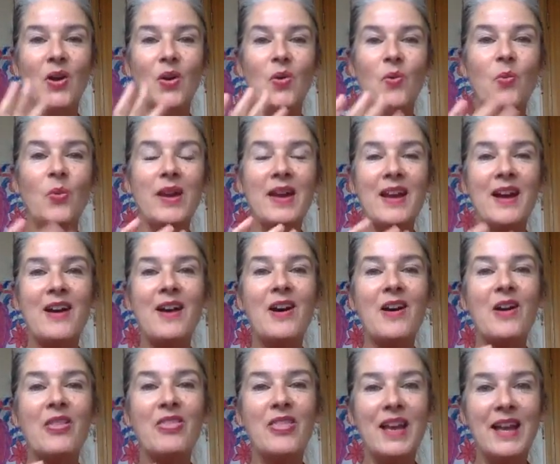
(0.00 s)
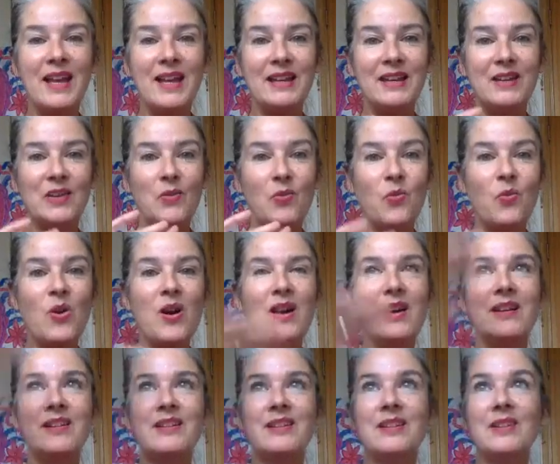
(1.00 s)
we are then
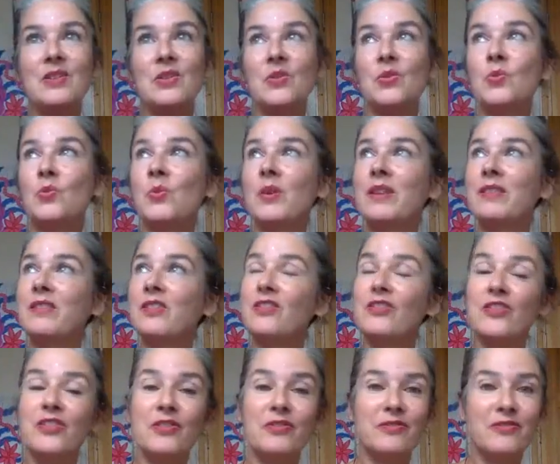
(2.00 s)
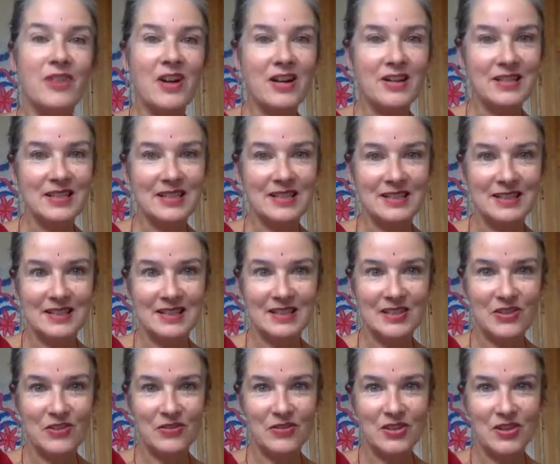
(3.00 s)
one with the vastness
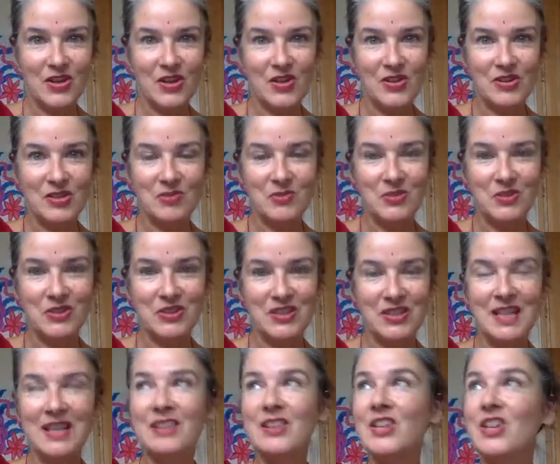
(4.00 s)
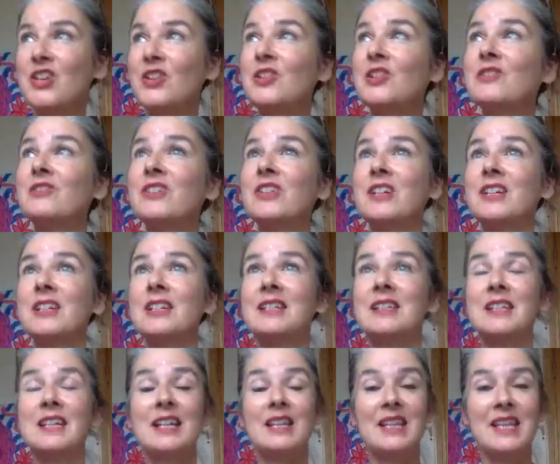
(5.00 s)
of the cosmos and the
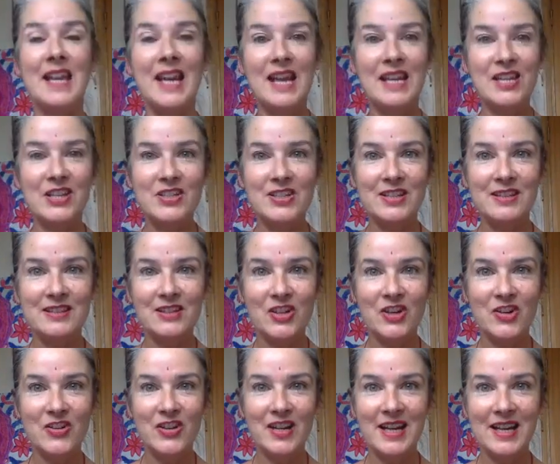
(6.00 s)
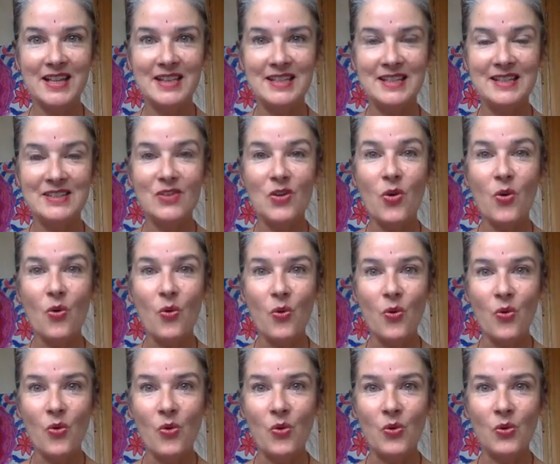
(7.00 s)
universe and the energy that creates
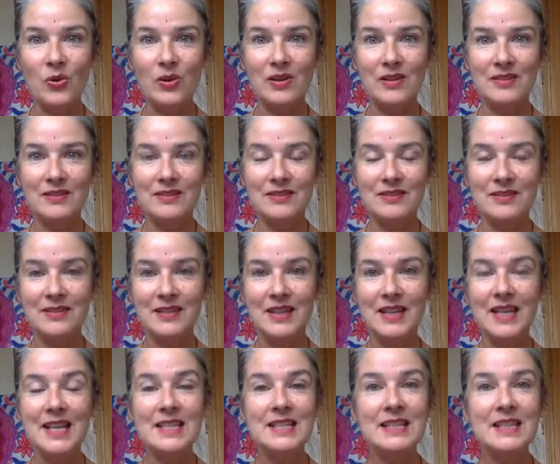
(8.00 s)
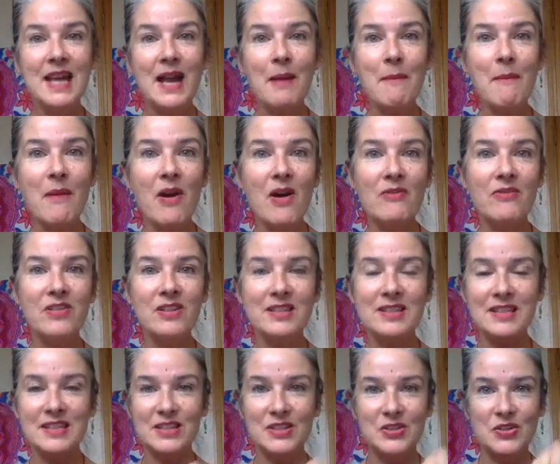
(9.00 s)
all. Isn't that
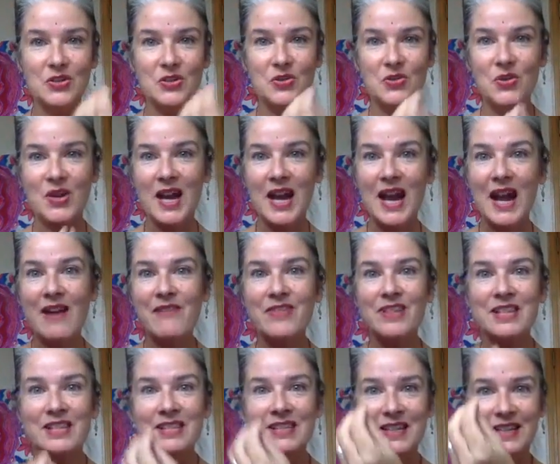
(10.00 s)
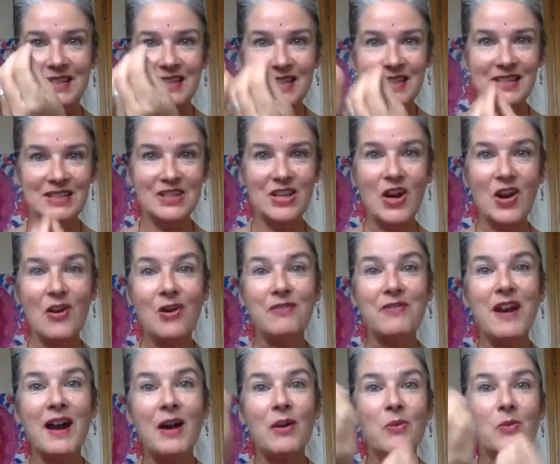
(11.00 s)
marvelous to have a sense of
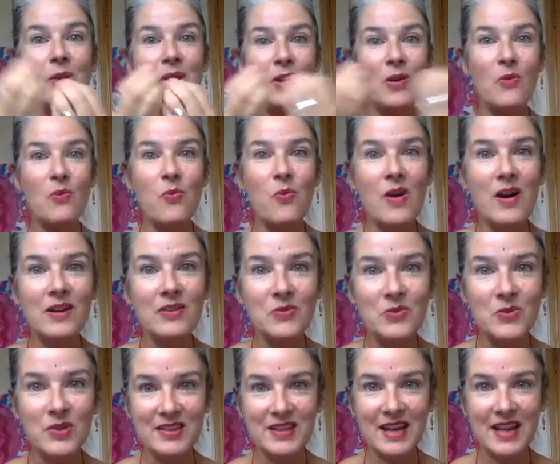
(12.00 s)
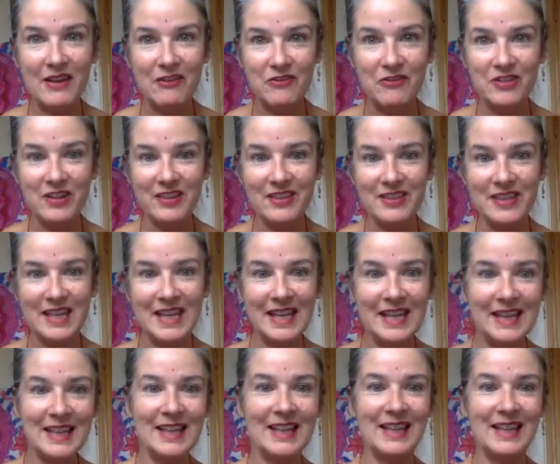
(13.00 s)
how we are one with everything?